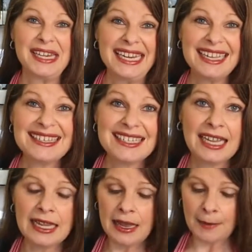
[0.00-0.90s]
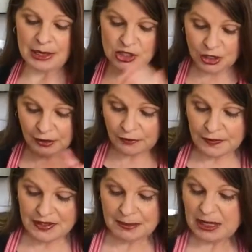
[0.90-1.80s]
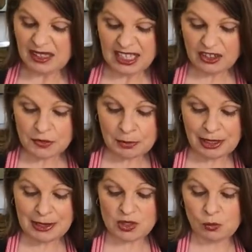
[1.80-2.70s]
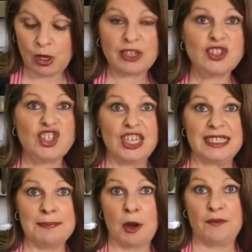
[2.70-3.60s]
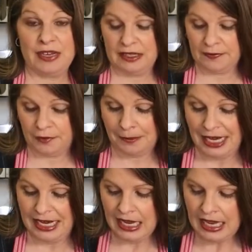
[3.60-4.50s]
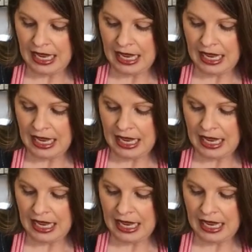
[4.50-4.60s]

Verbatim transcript: need it. But 250 milliliters pretty much works just perfectly for me.